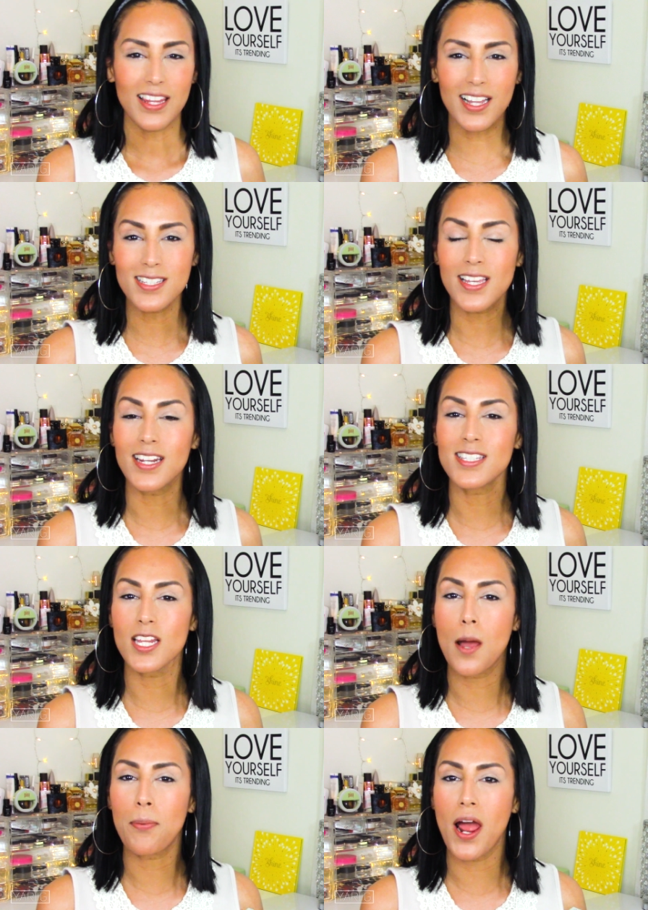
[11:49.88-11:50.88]
Like I said, I
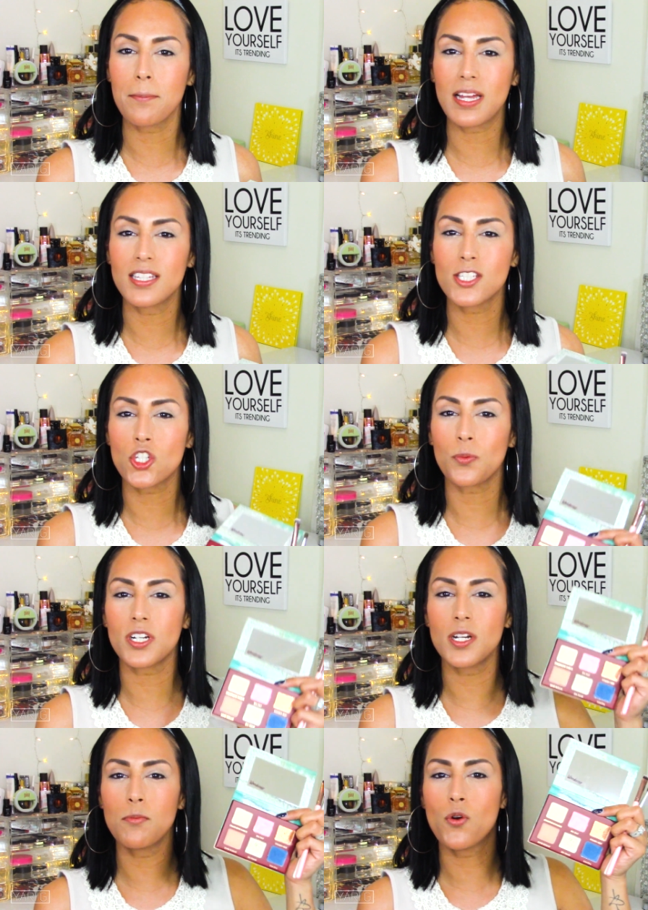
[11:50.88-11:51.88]
did prime my lid, so we're
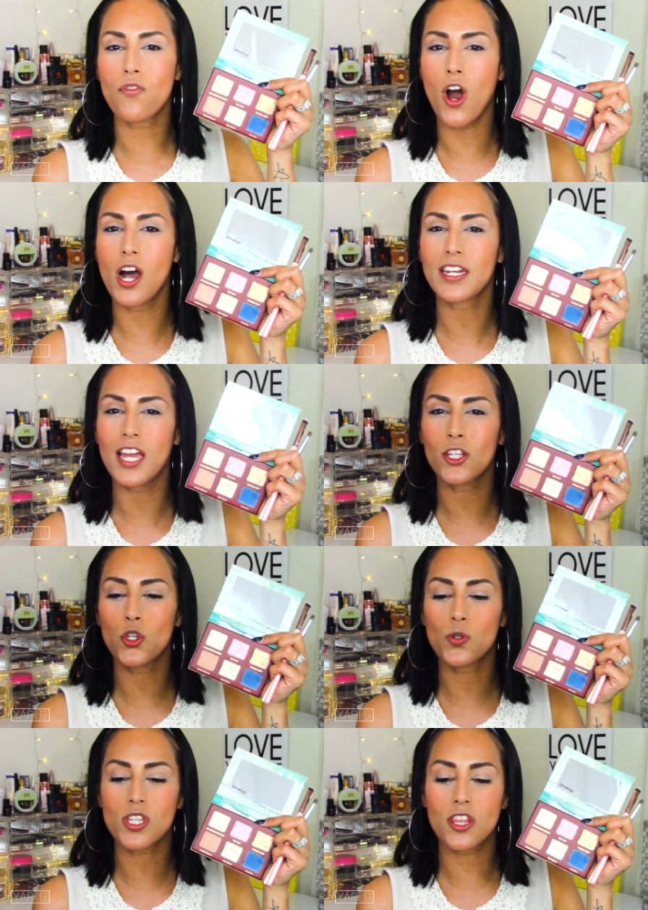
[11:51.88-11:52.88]
gonna move on and
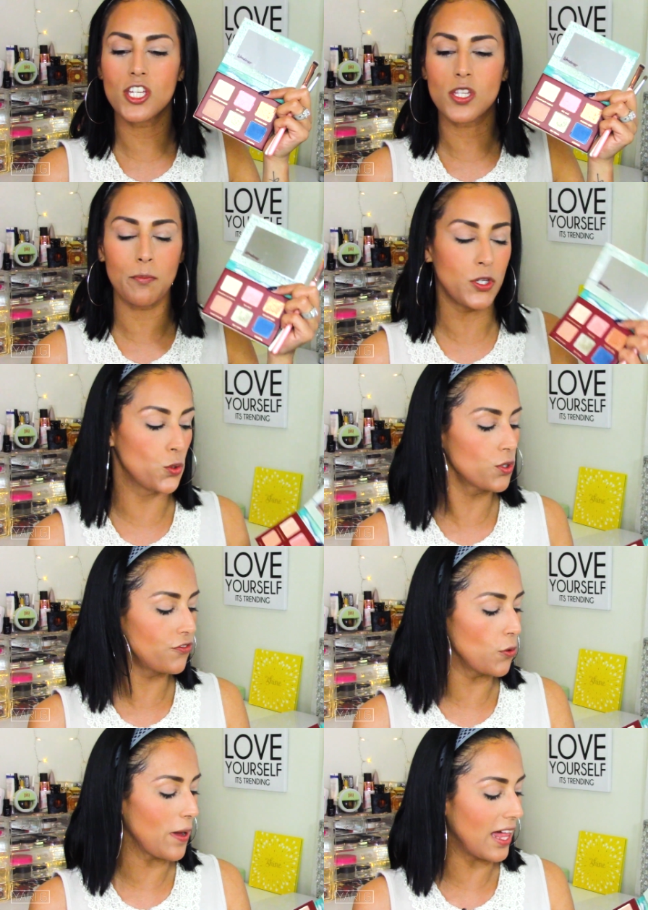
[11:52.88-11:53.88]
use this
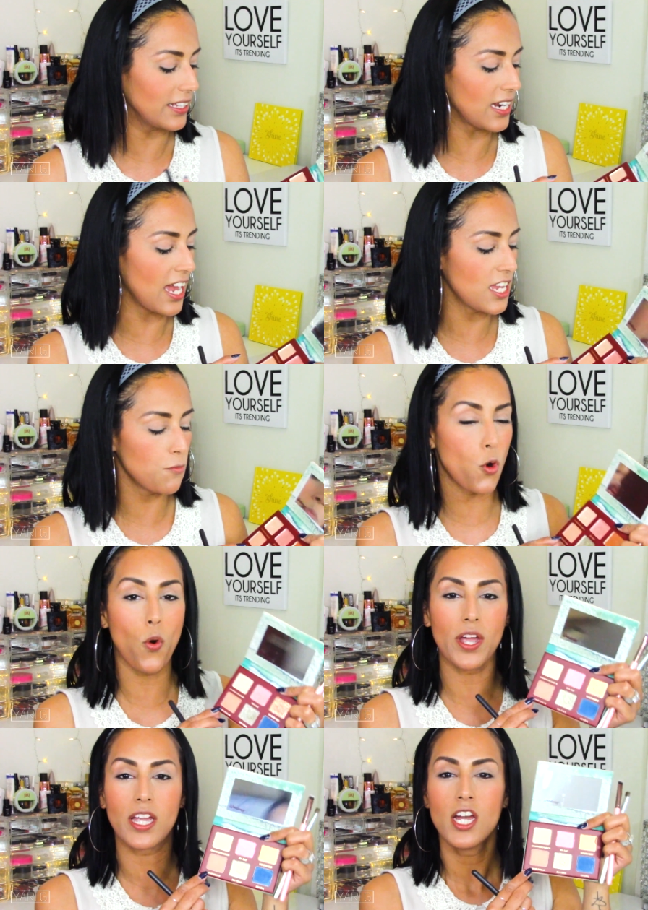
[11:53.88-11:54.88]
beautiful palette. I am
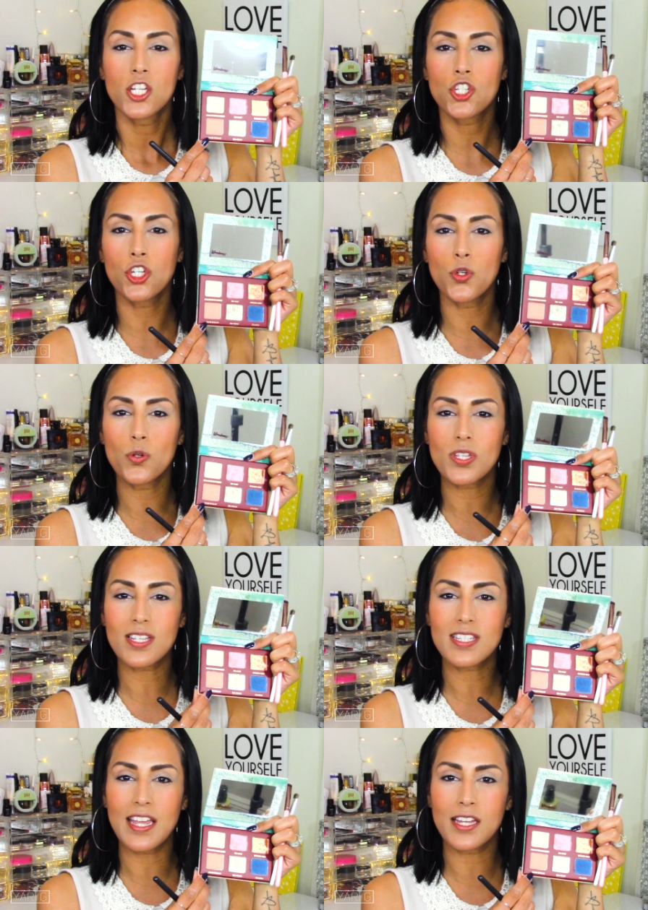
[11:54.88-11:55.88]
going to use
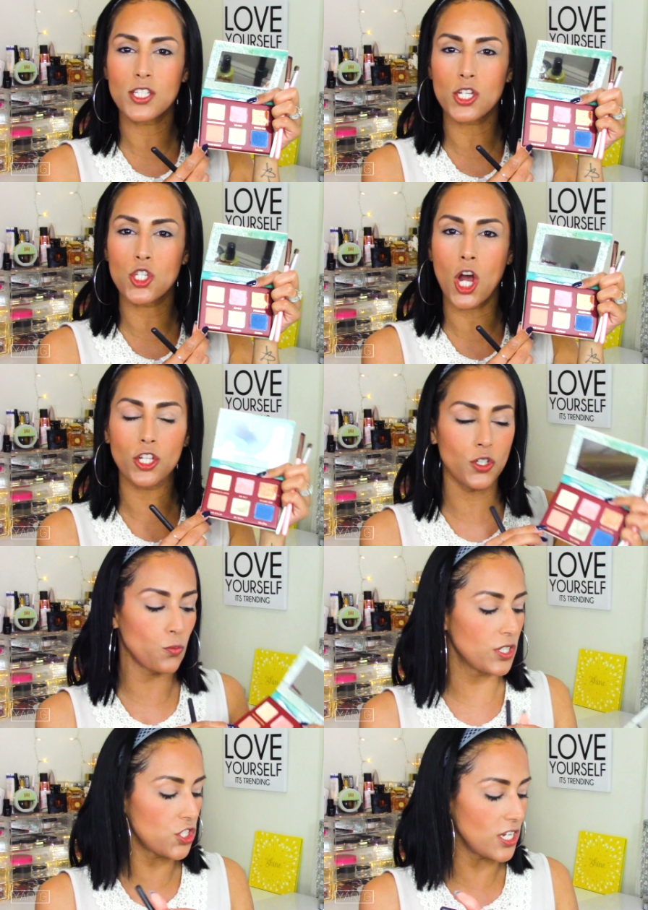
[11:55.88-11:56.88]
Sand Dollar,
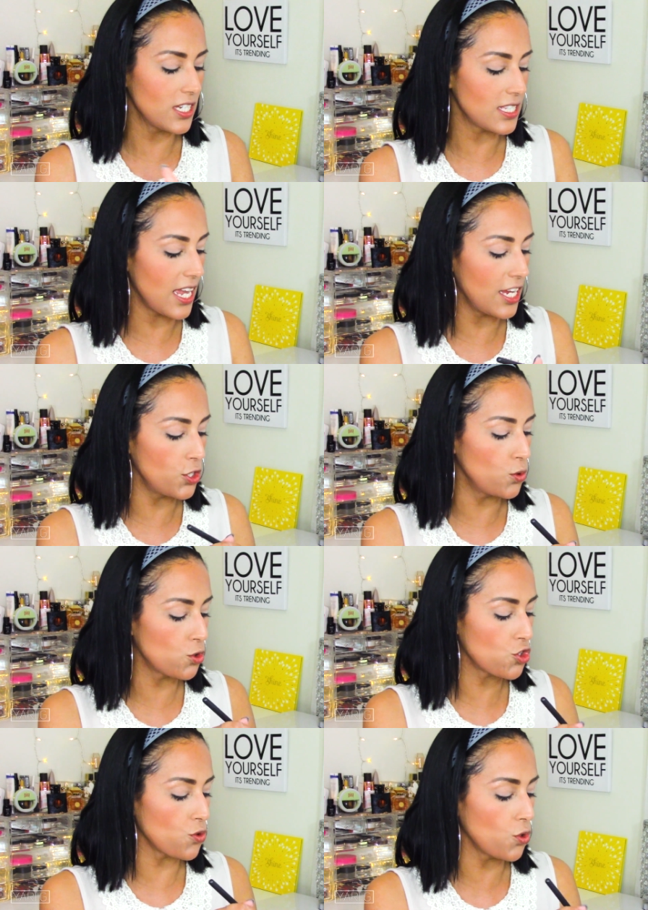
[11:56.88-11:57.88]
which is a
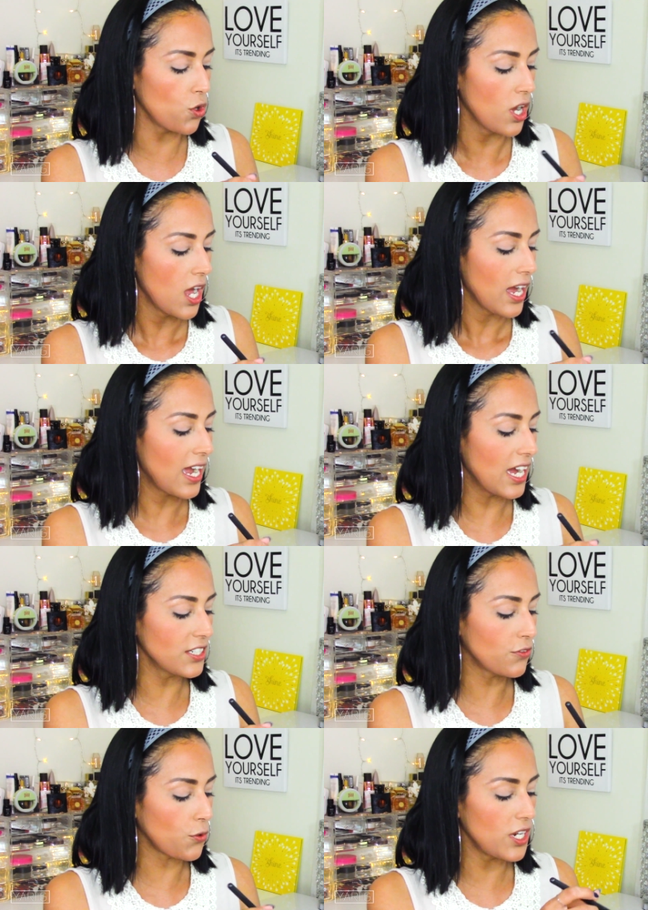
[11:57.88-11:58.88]
neutral
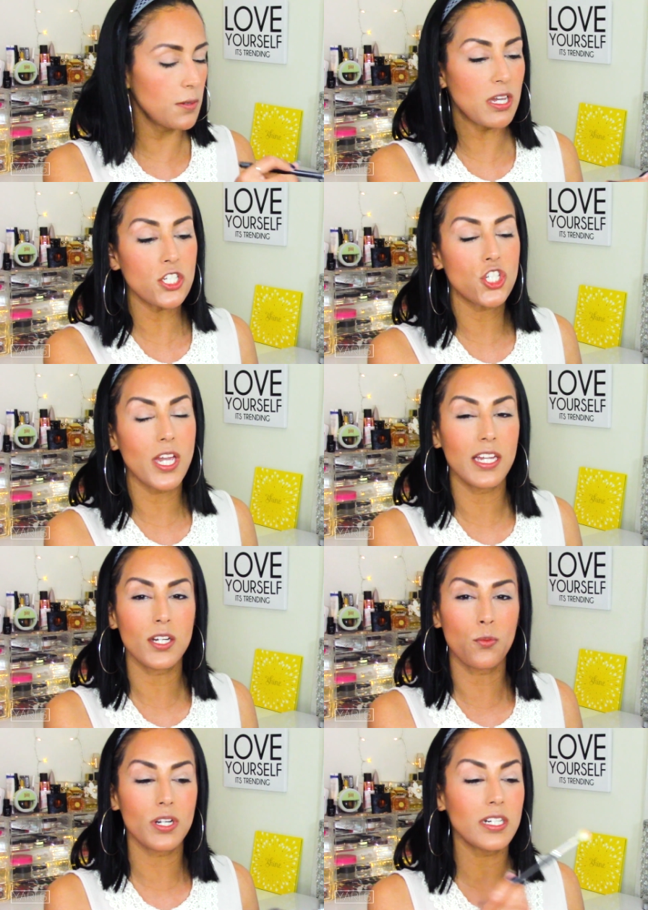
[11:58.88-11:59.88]
kind of cream shade.
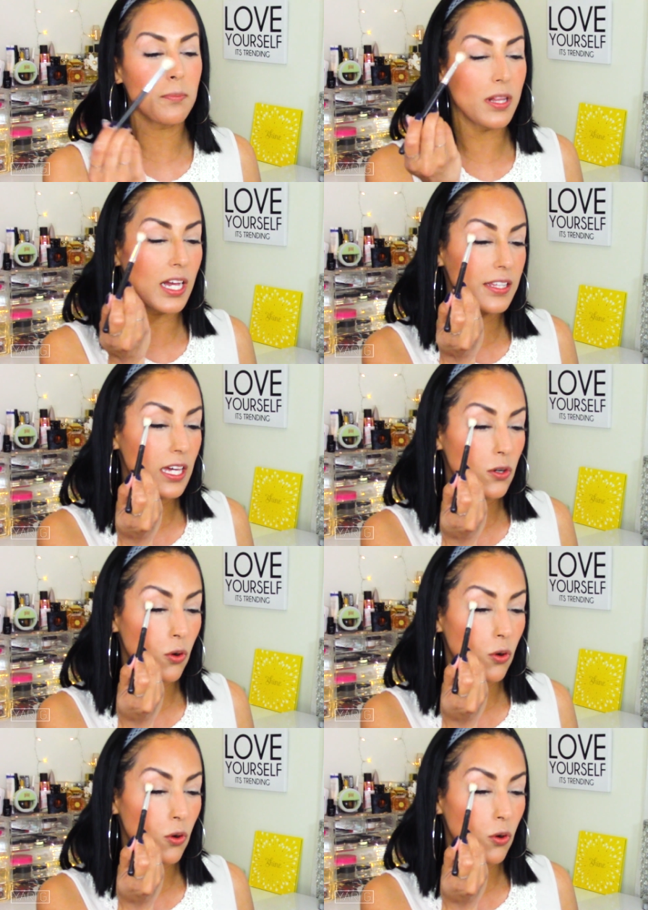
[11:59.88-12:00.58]
and We're gonna apply that